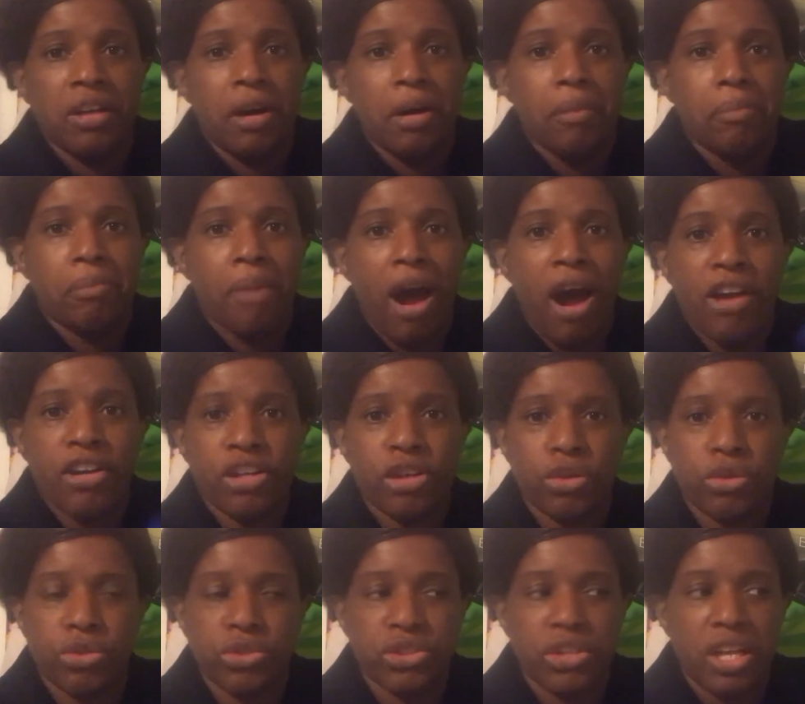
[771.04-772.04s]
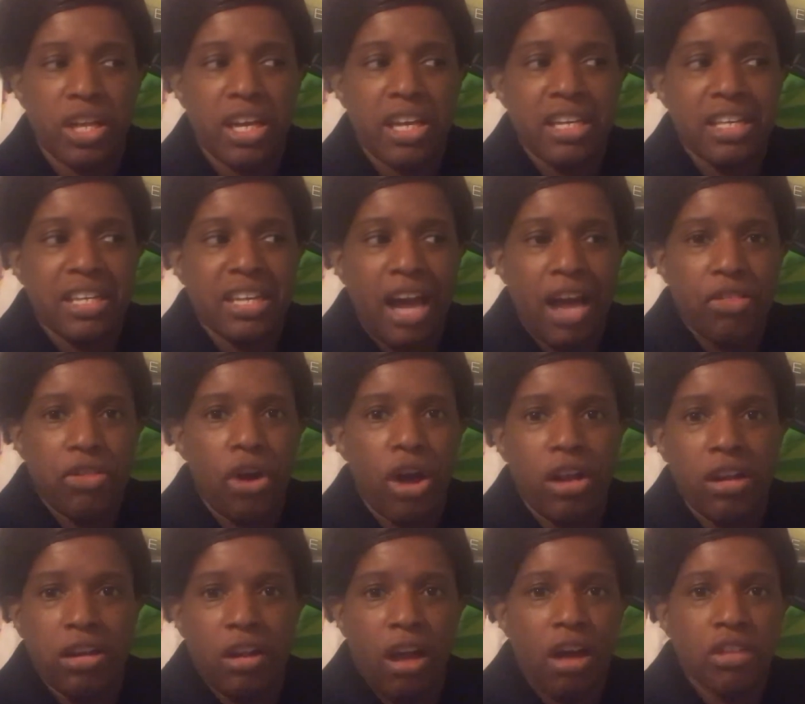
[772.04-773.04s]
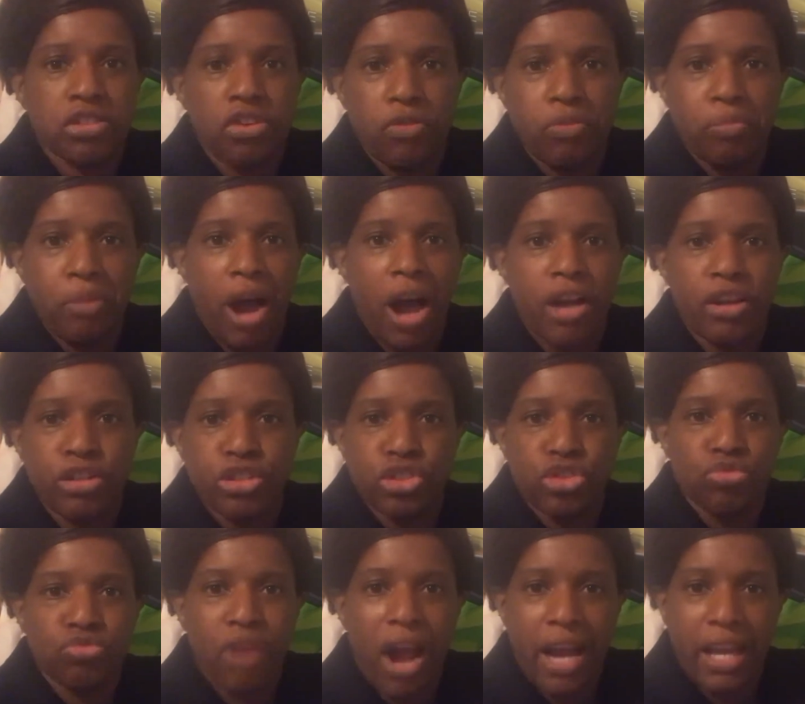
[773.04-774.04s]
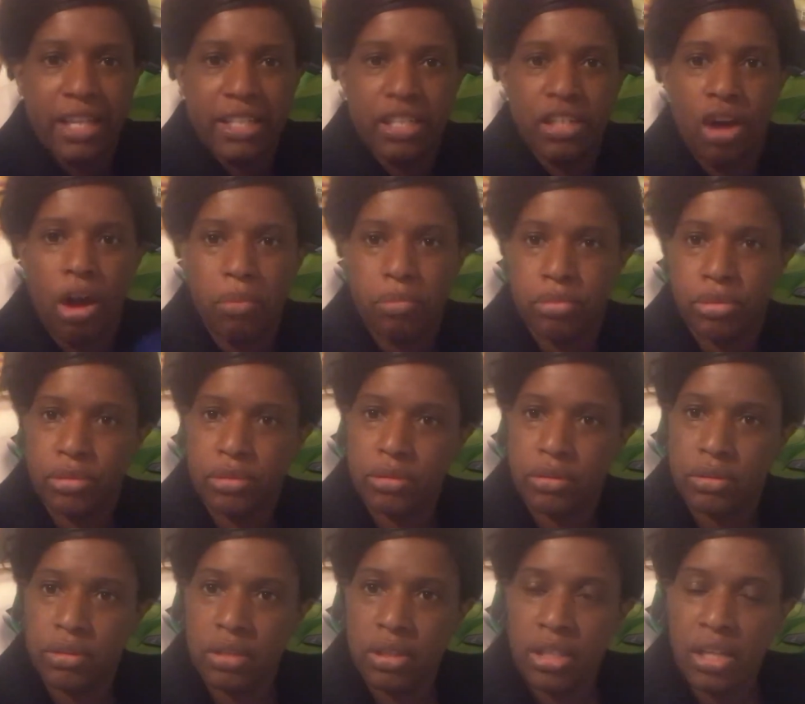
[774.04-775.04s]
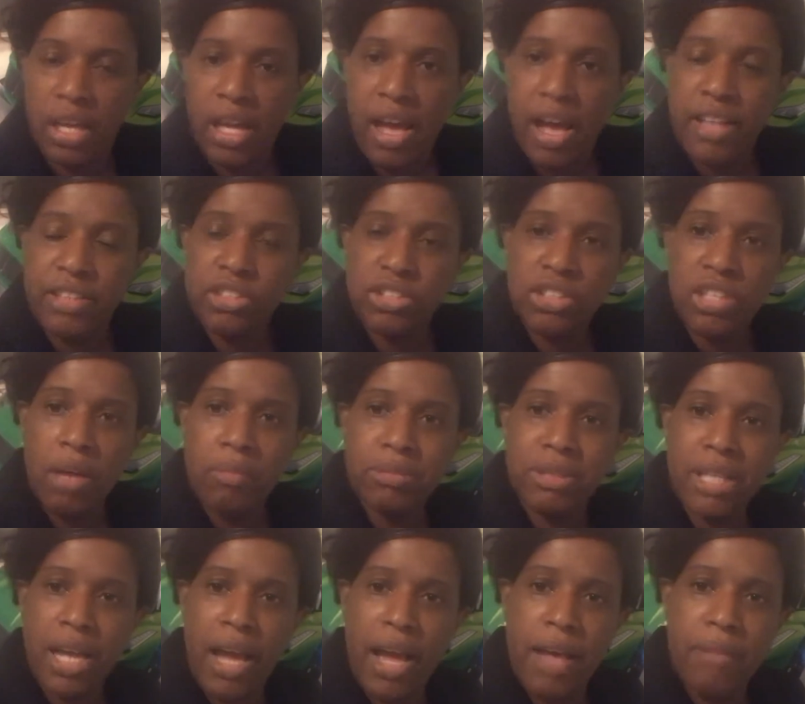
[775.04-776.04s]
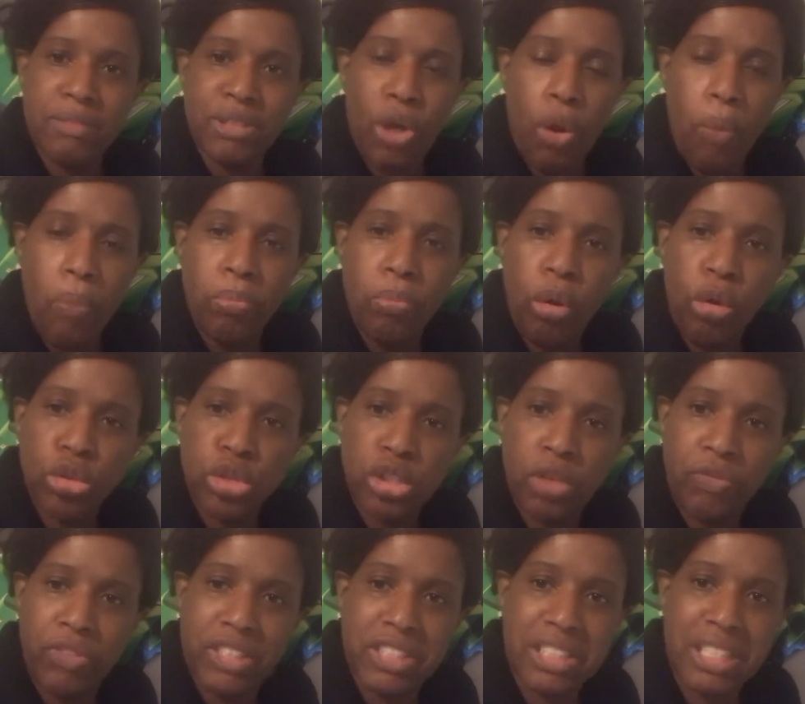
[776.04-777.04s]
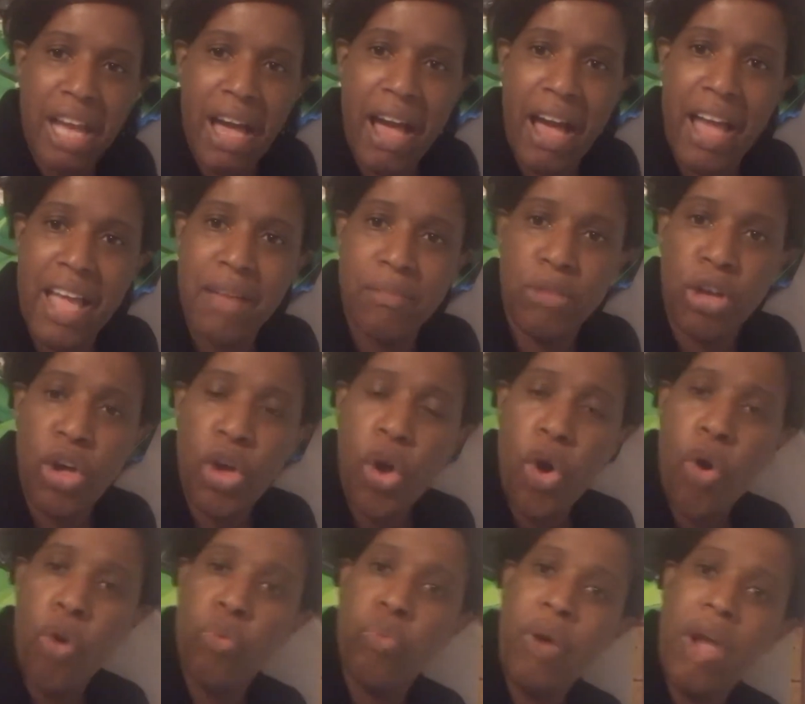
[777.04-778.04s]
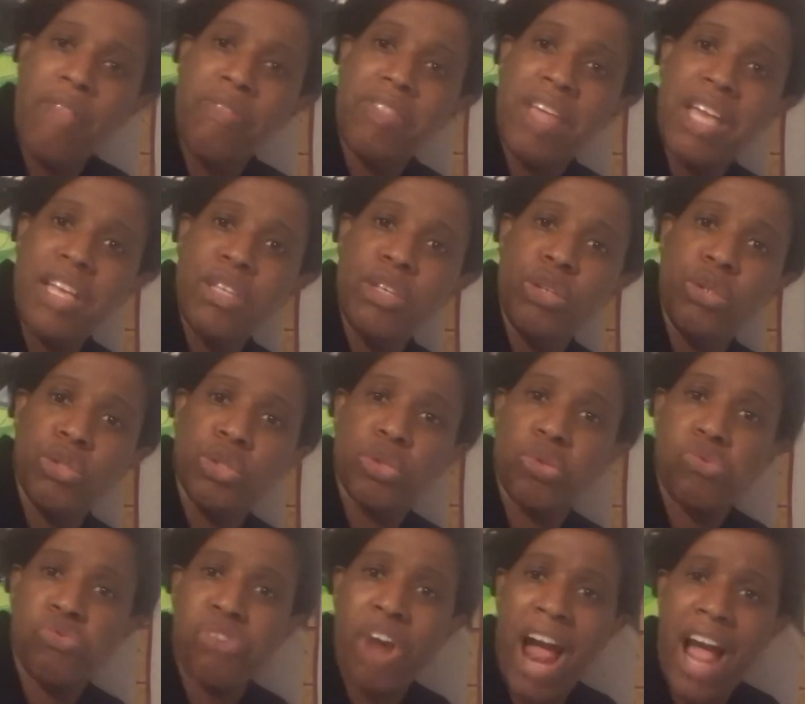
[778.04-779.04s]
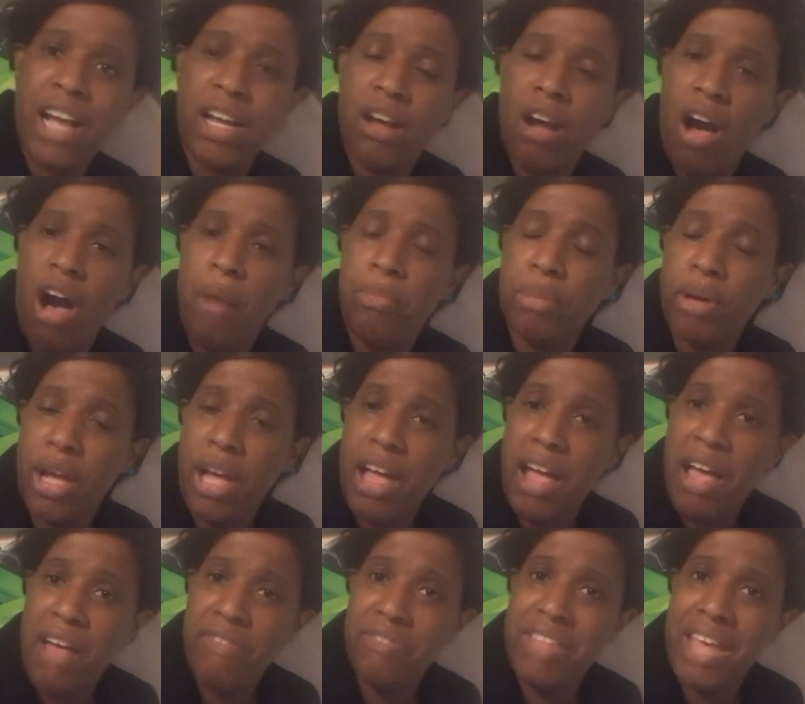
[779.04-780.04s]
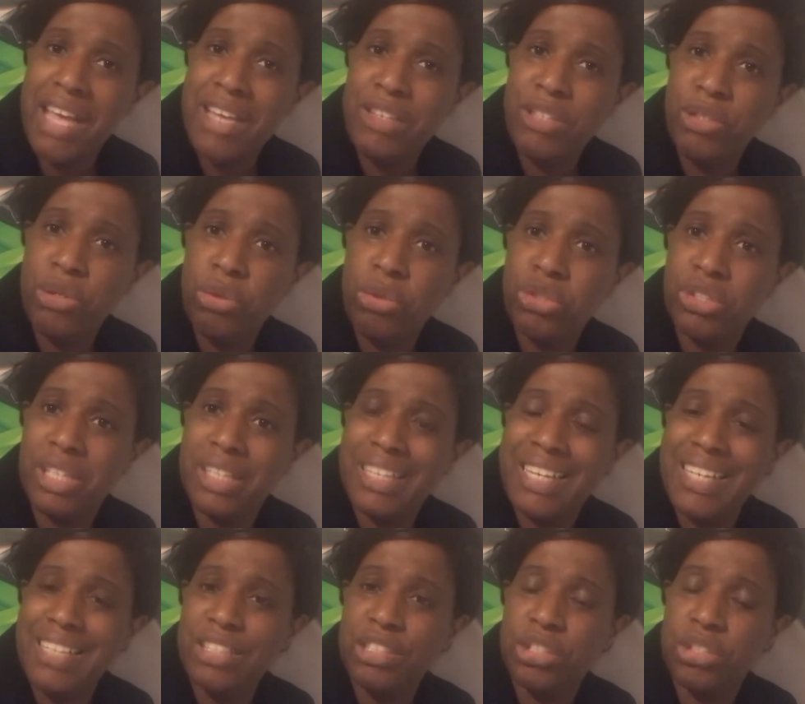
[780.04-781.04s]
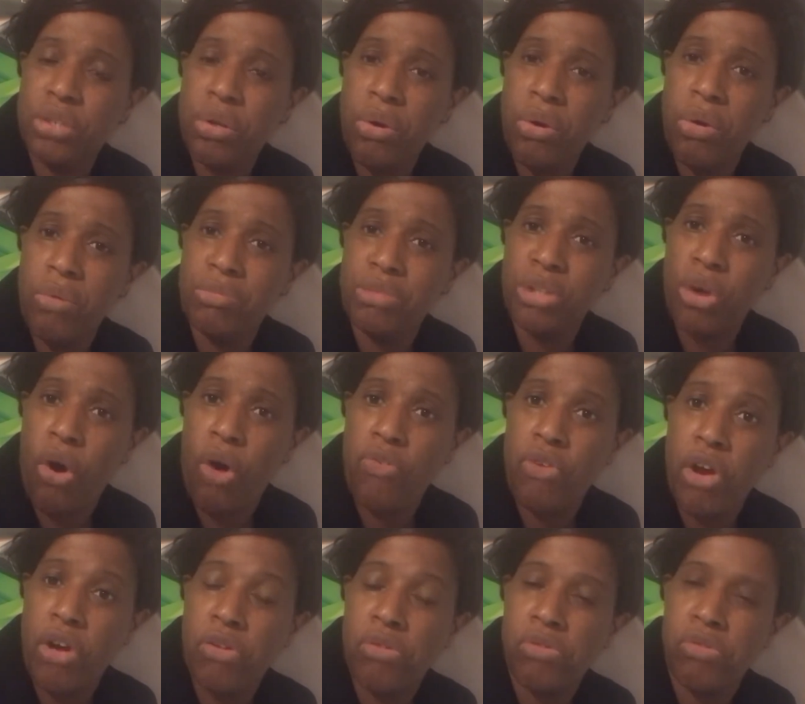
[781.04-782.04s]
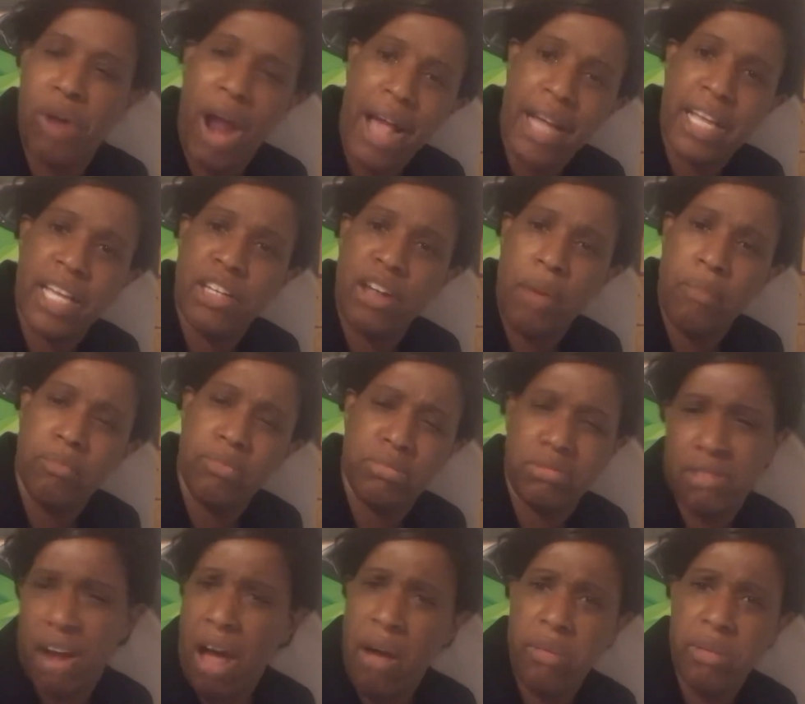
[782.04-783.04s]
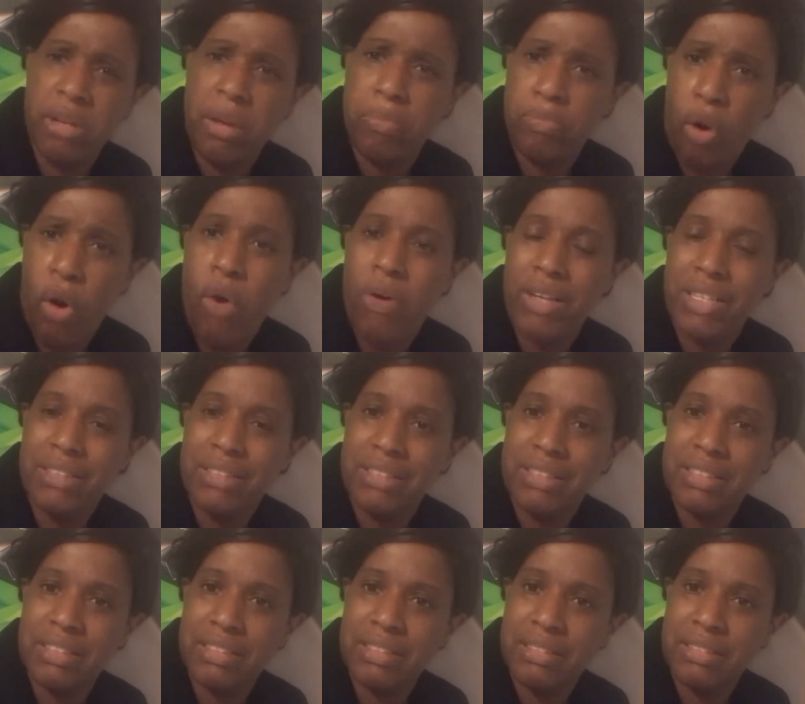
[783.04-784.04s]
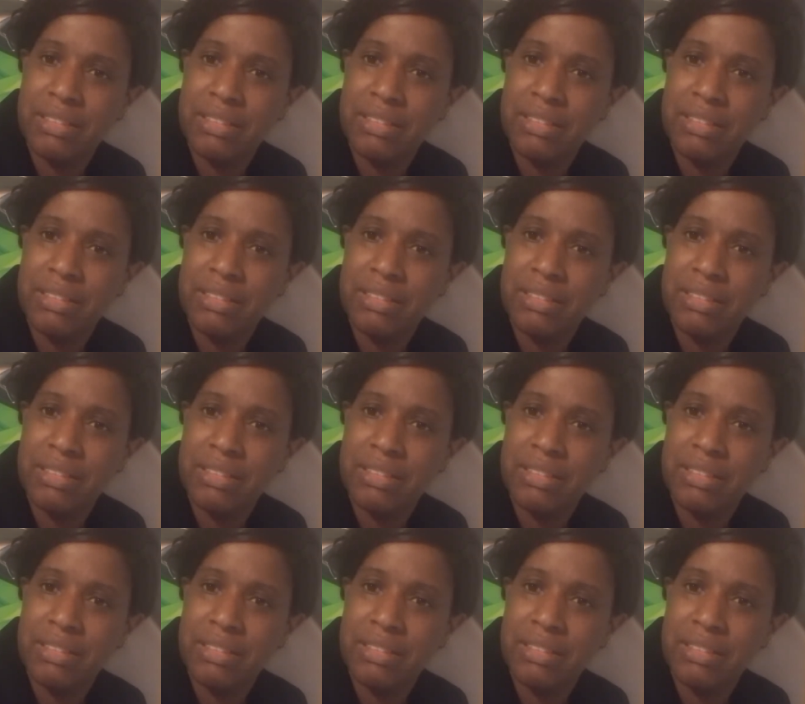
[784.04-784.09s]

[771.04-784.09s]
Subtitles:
markers, gather a lot of markers, racking it up. And sometimes, or most of the time, when they use rack up, they use it in terms of racking up brownie points